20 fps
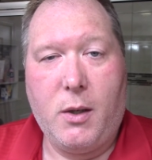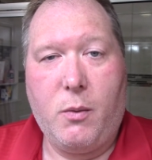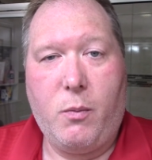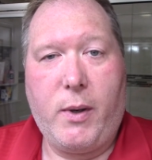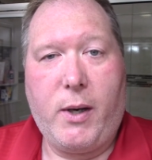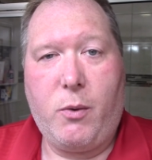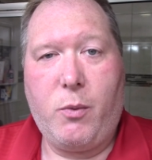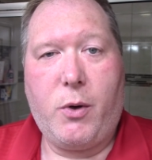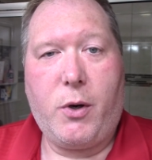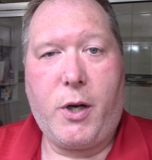
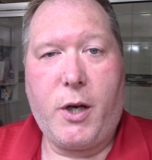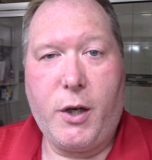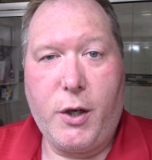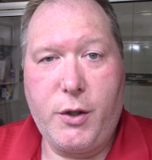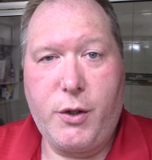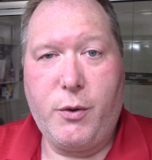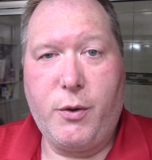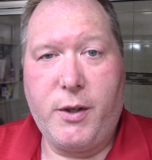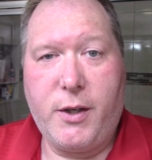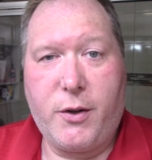Well, we're going
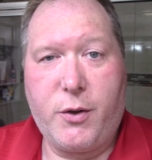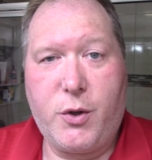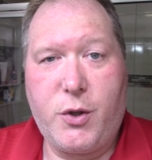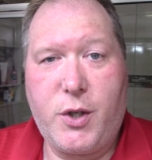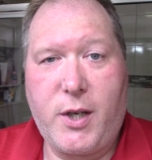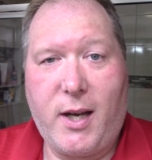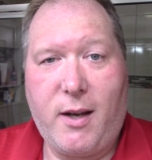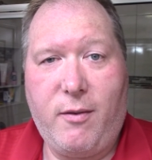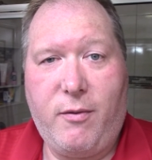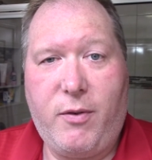to do another
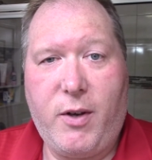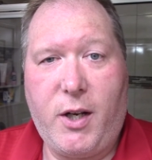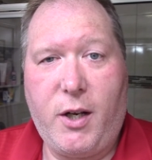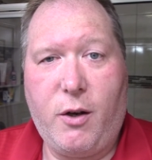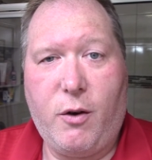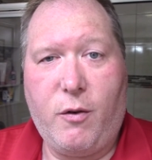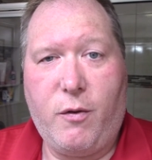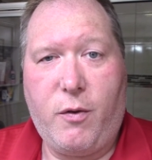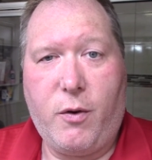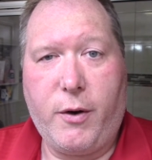shave
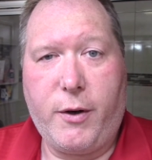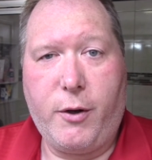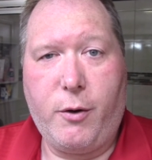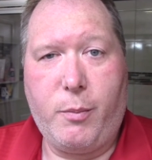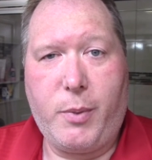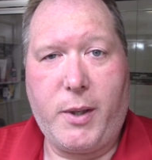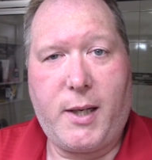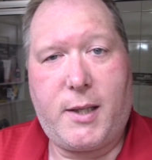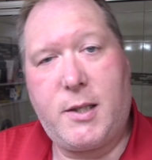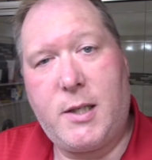video for you,
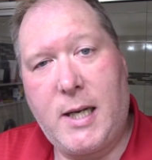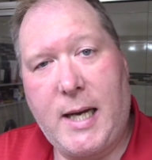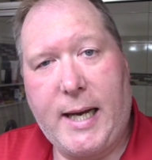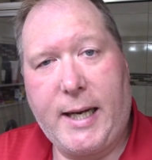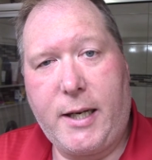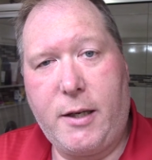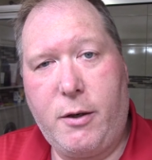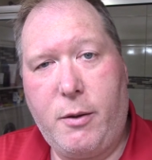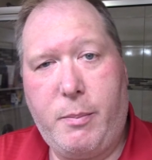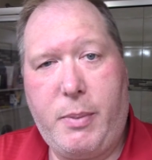but it's
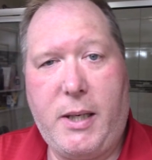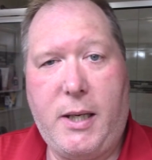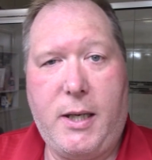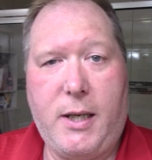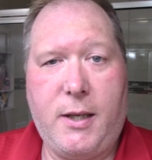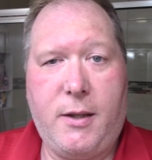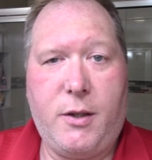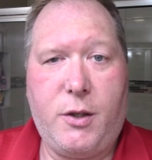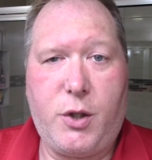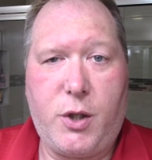not going to
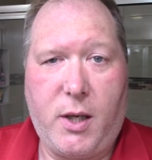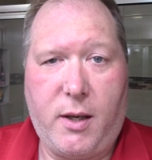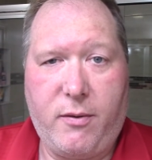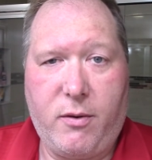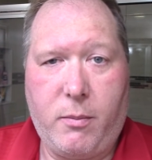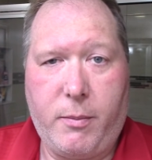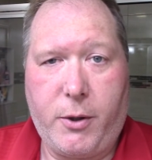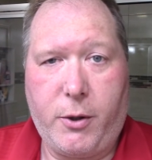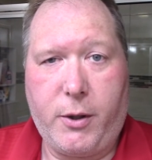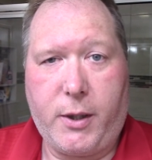be in the Shave
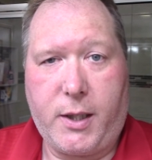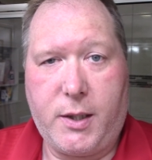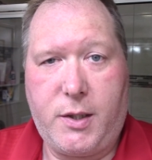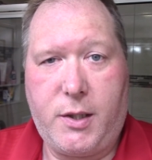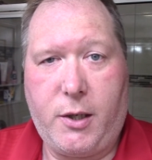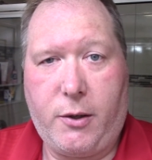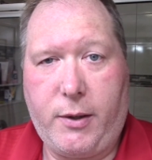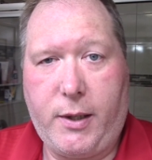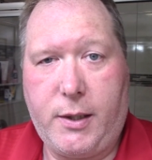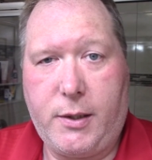America
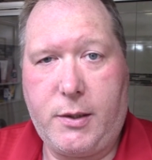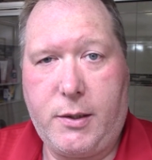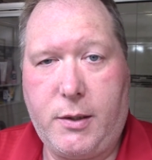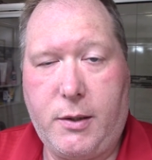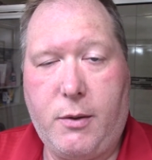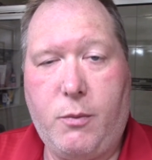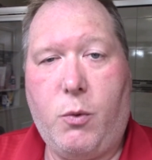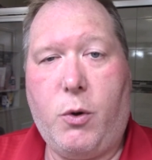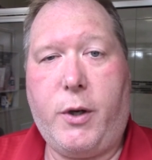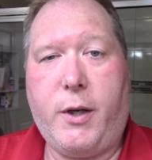series.
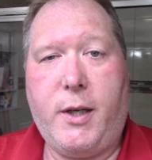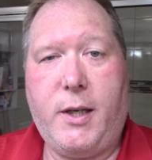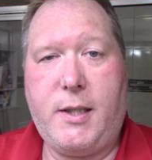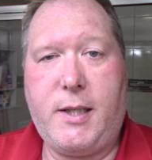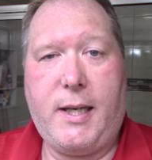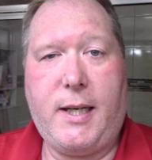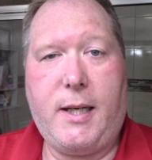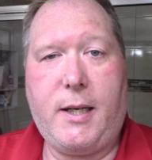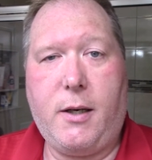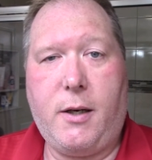We're going to
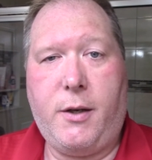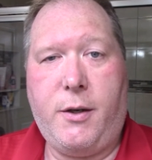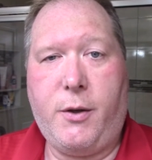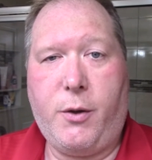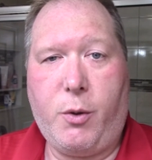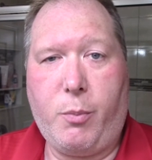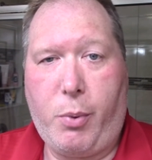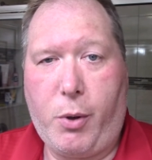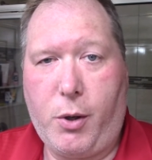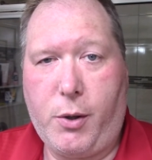take
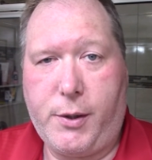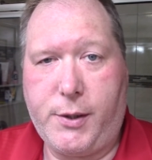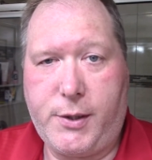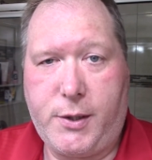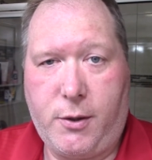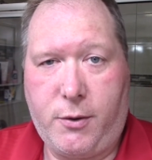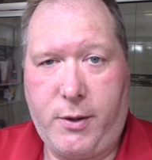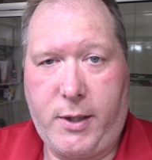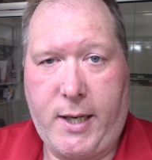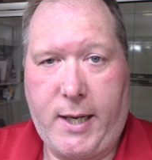another pause
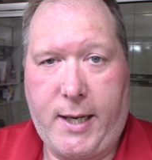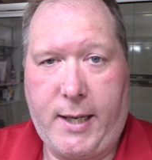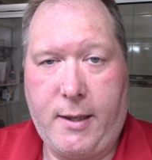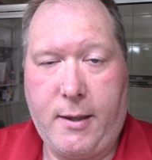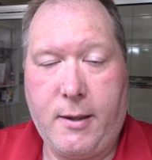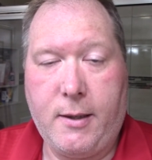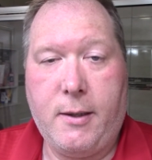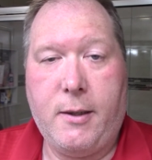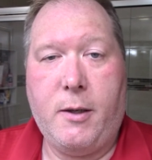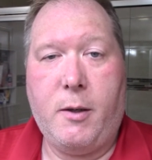on
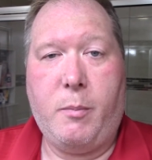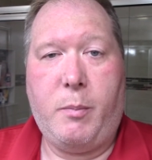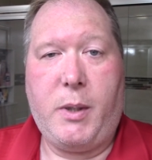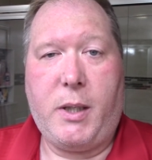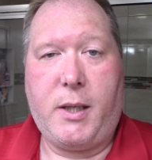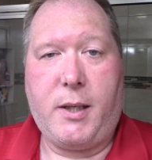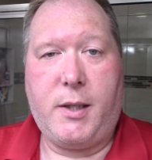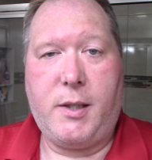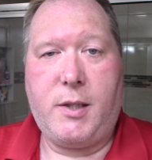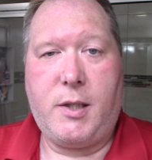that
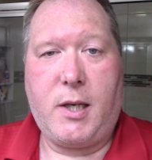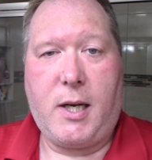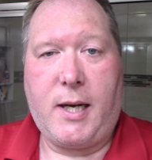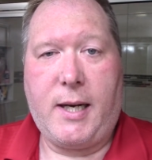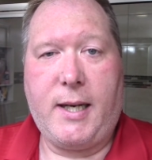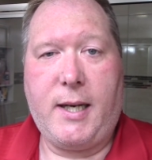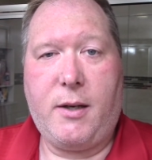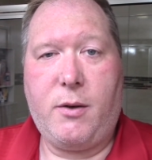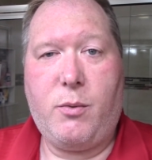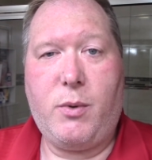because
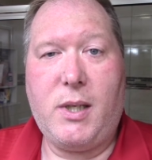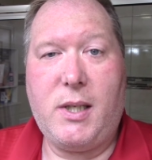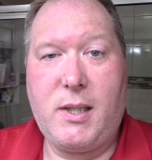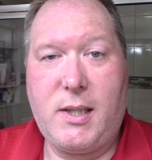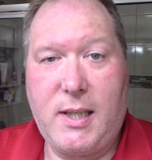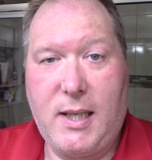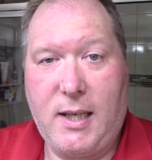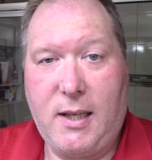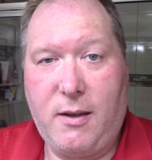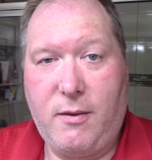I had
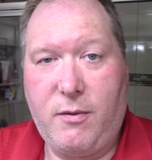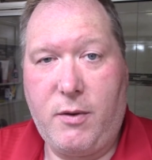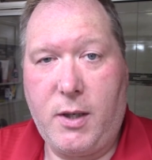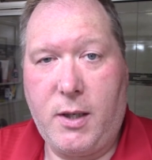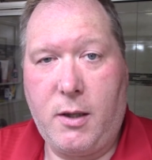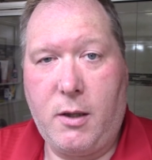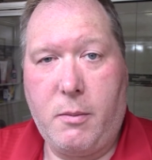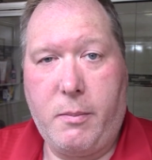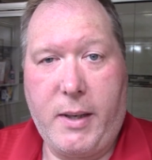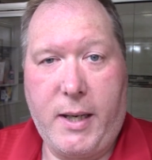received
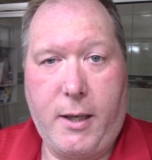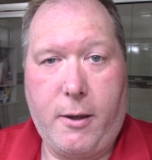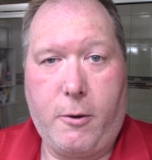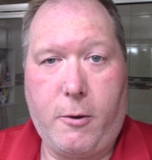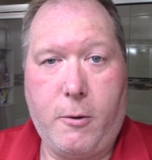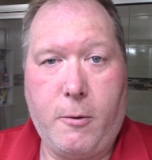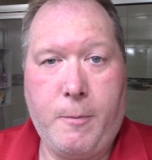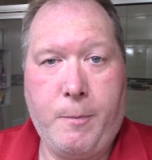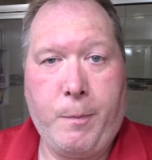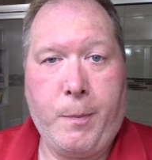in the
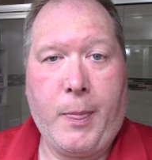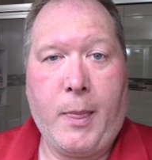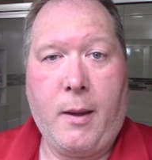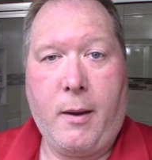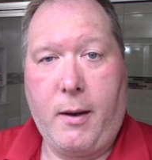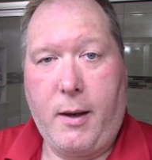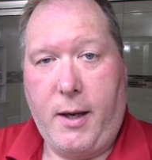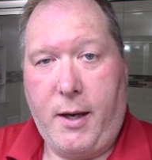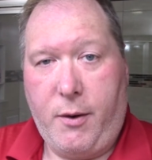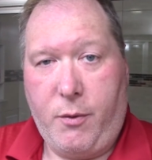mail
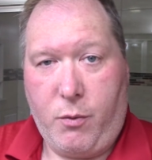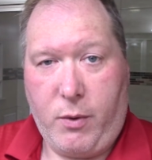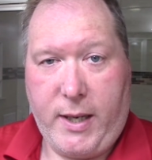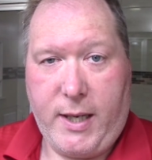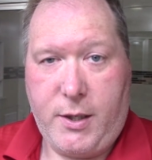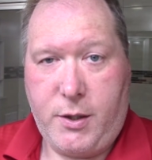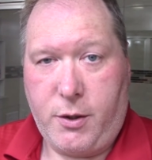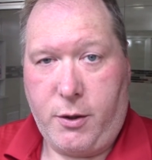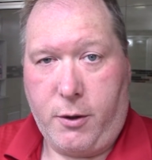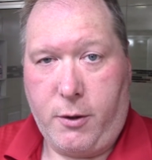a
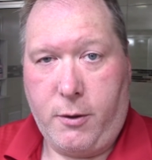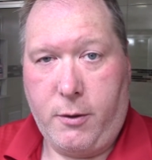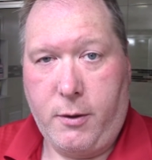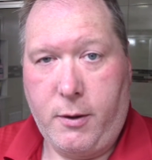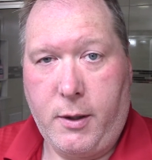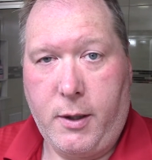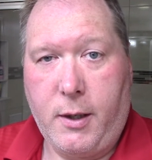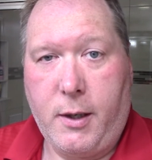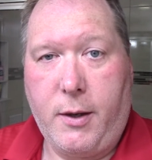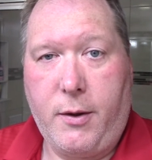razor
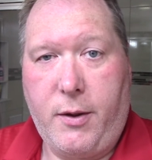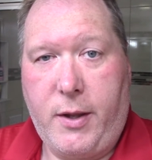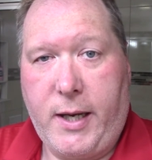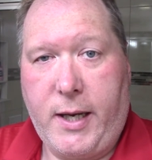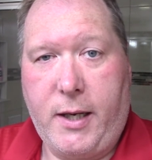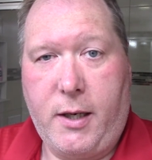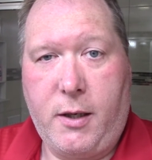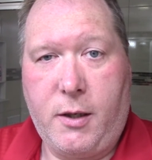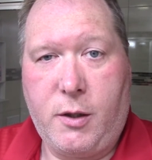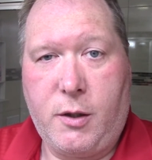
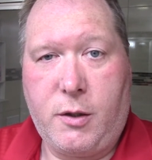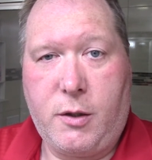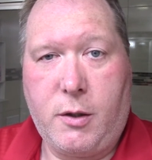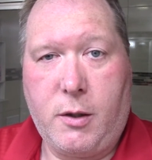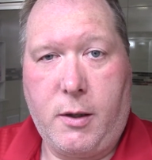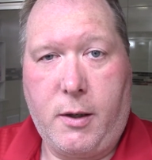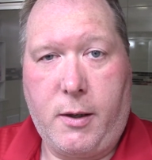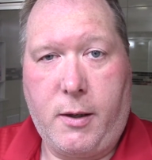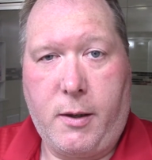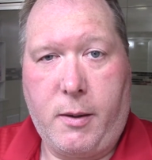that
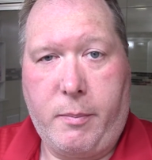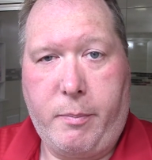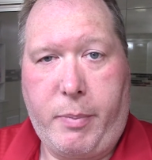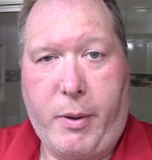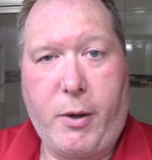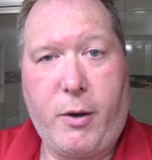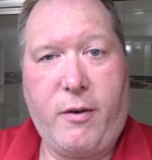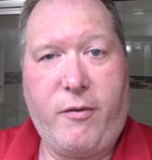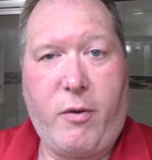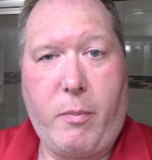is
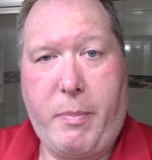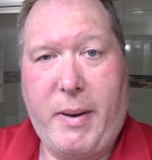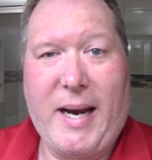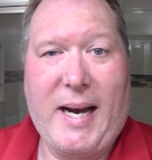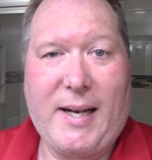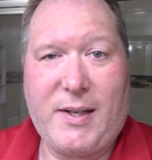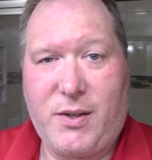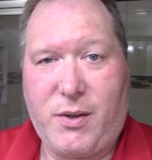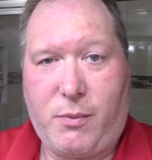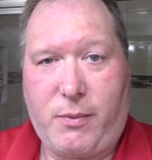part of a
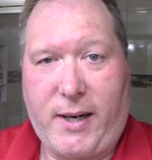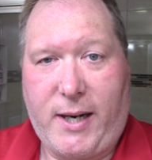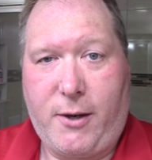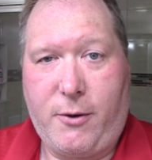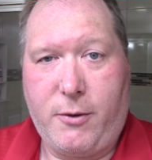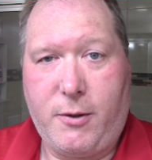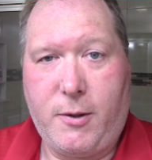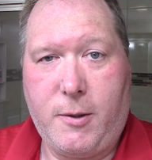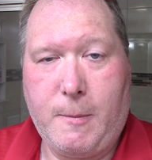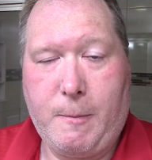pass
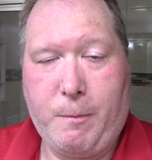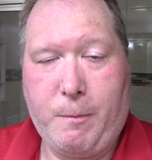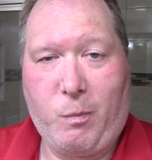around.